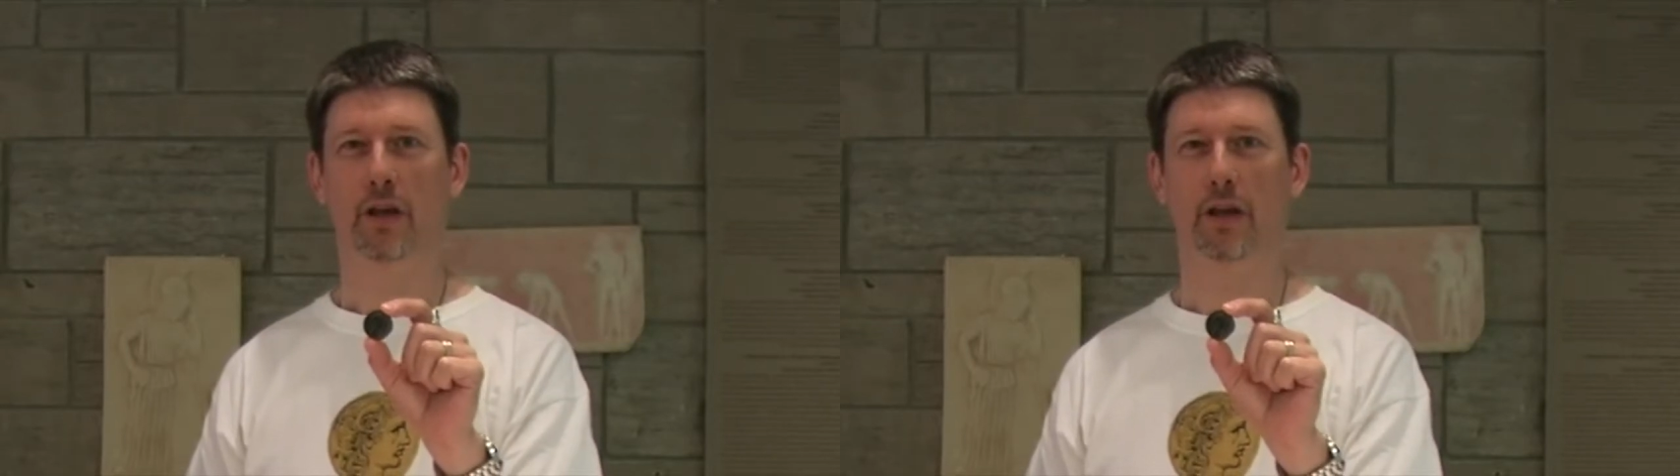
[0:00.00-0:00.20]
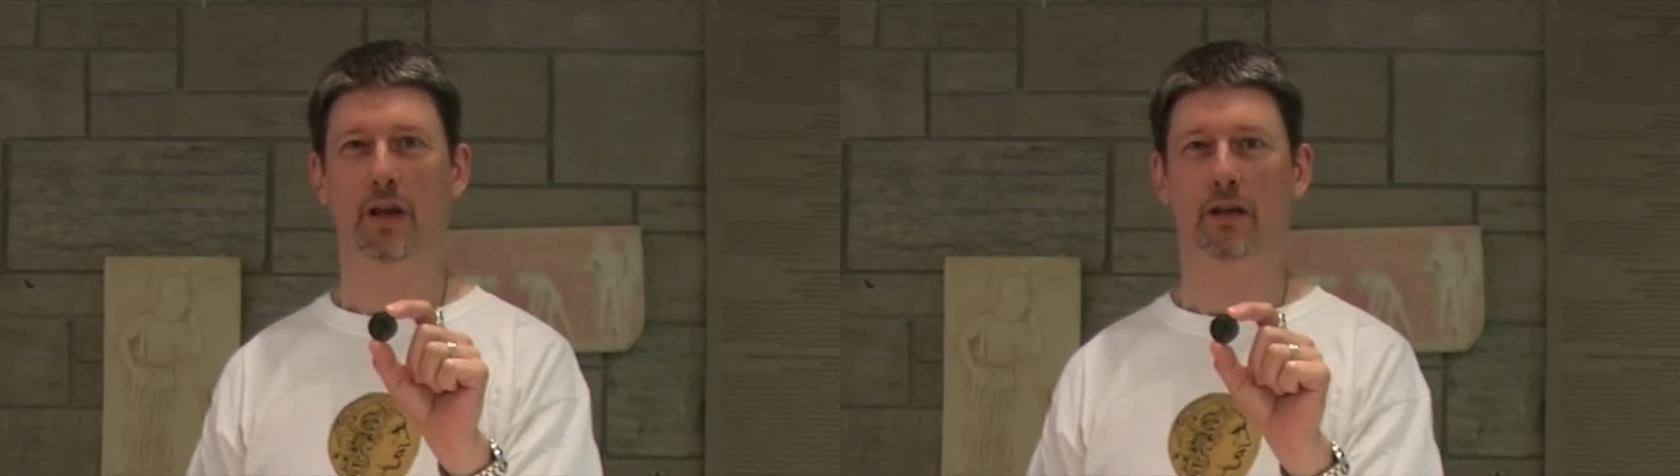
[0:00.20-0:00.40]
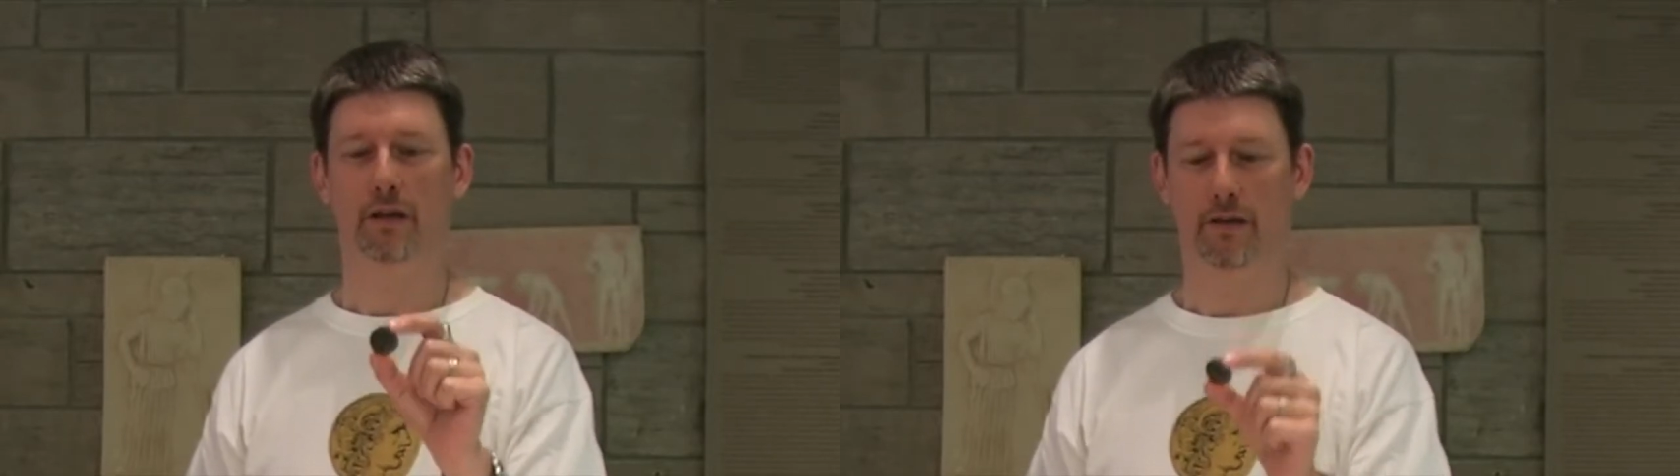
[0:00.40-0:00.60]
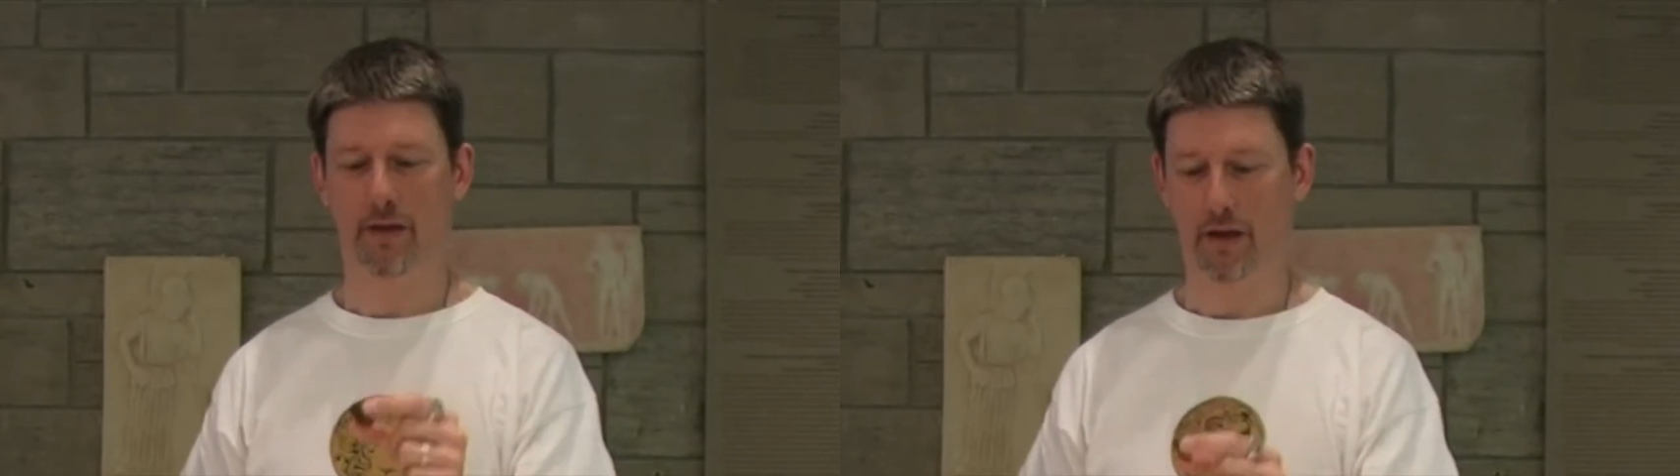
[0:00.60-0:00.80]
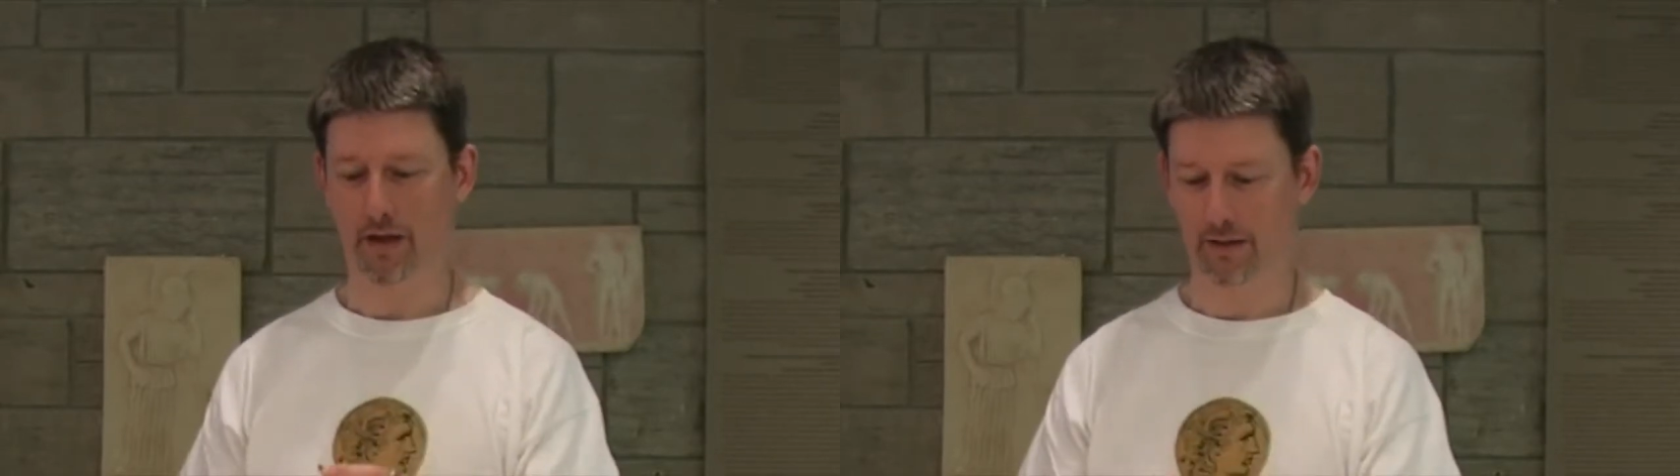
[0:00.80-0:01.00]
in
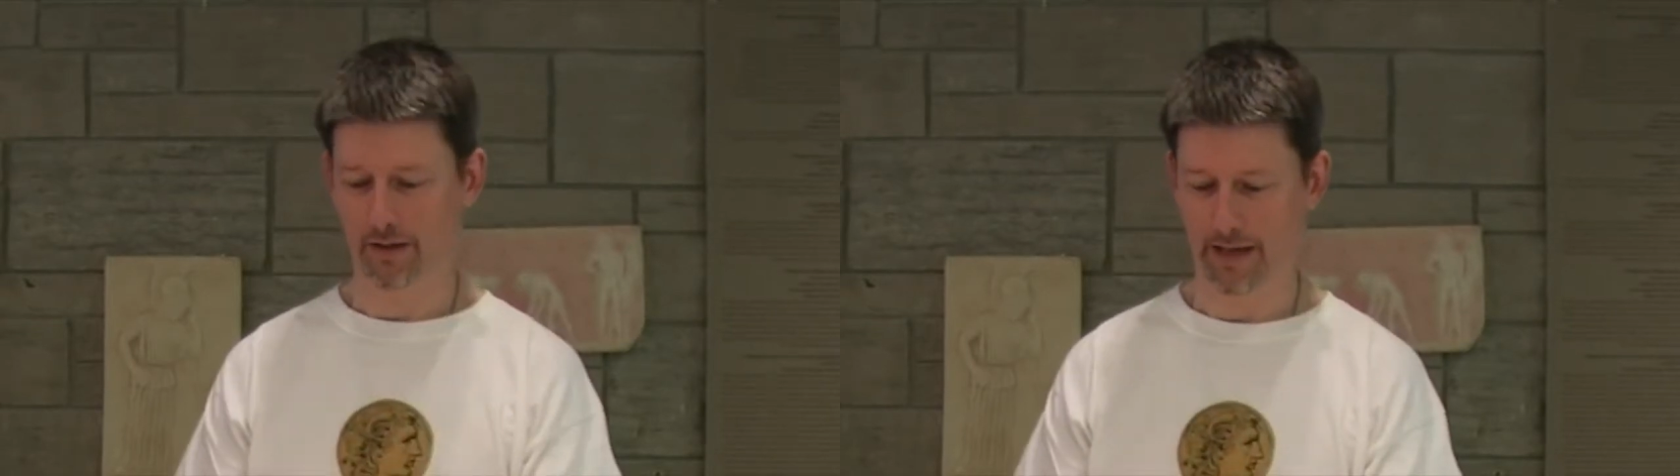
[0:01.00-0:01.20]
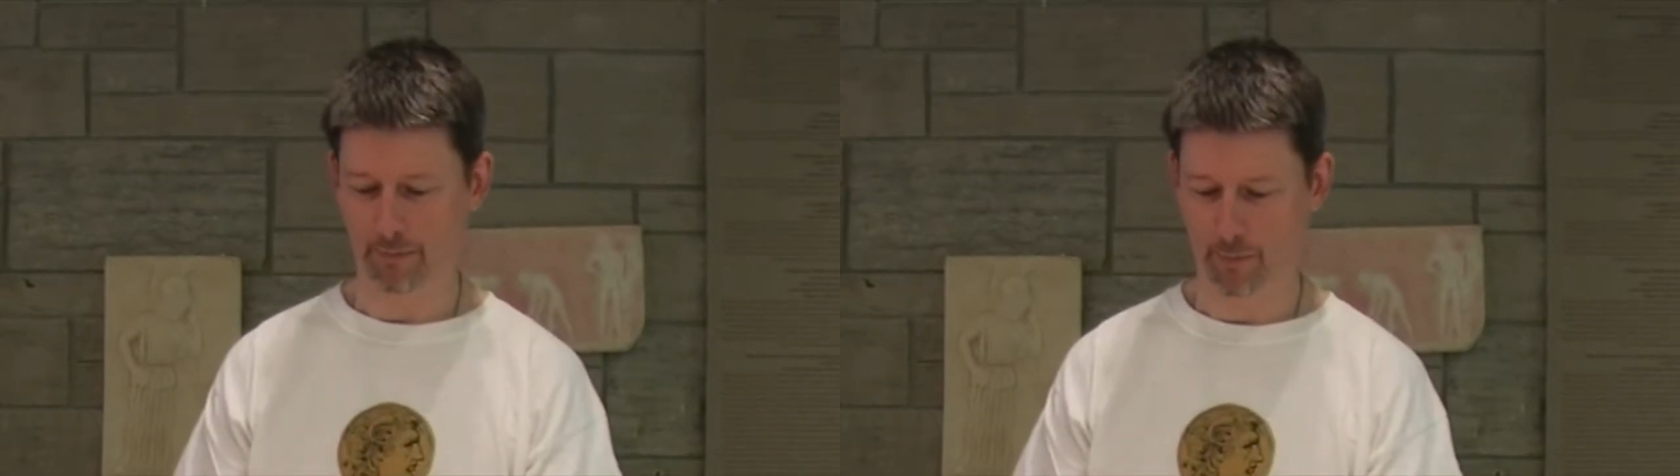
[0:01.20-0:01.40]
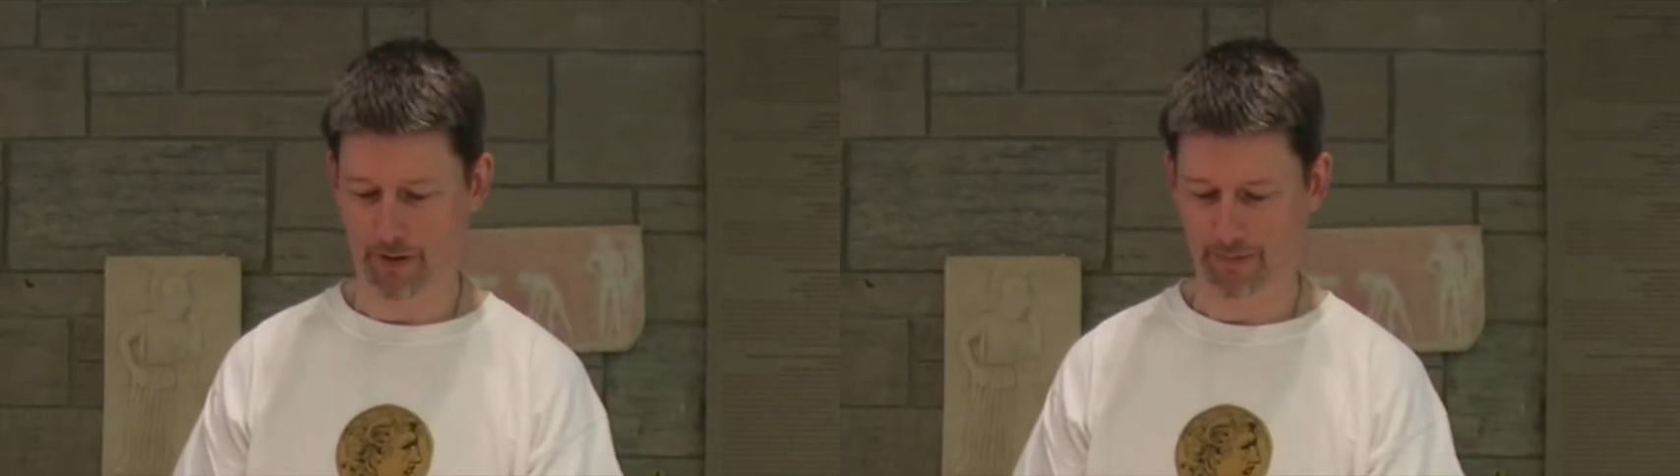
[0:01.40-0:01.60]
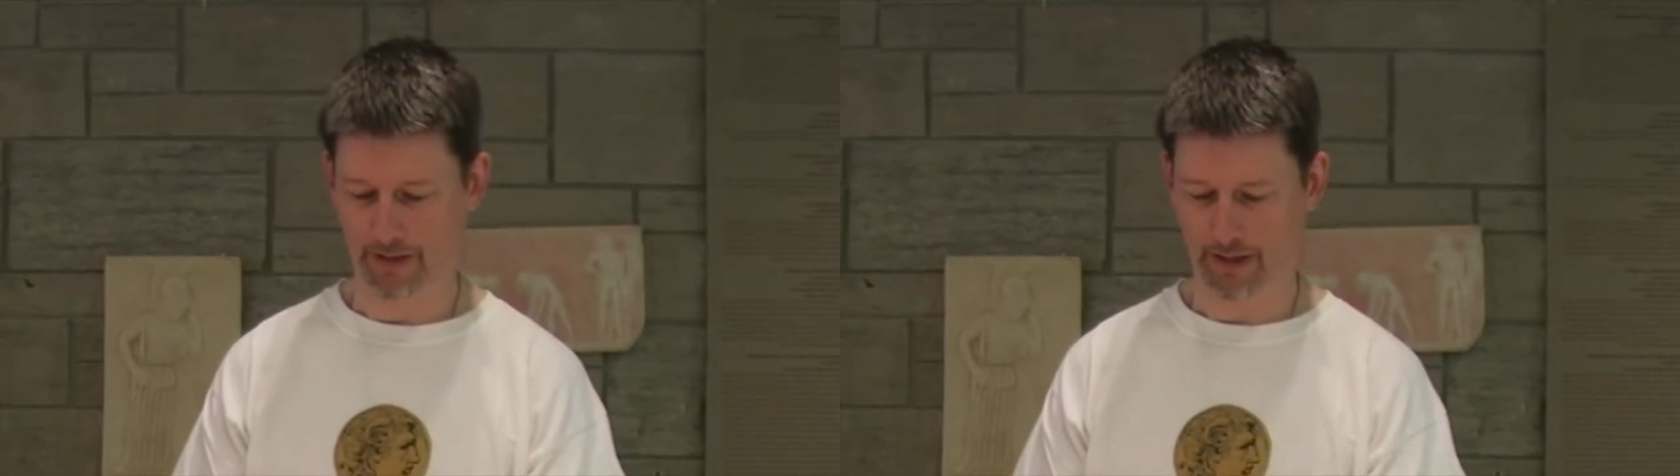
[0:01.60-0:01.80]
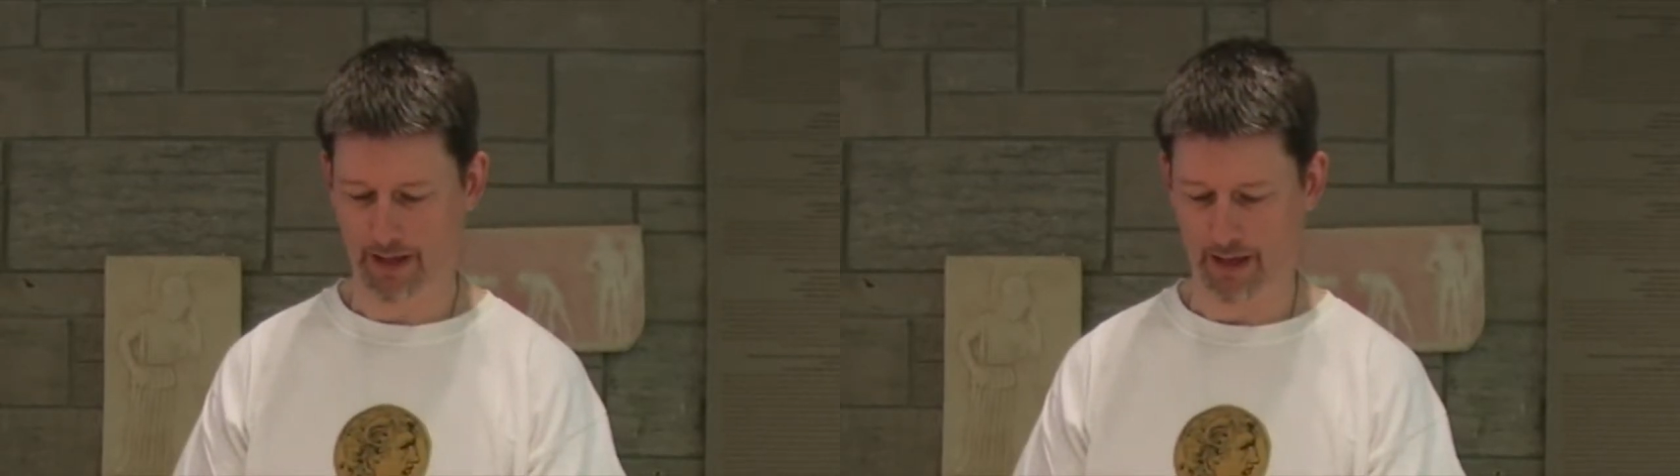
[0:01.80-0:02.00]
the late Republic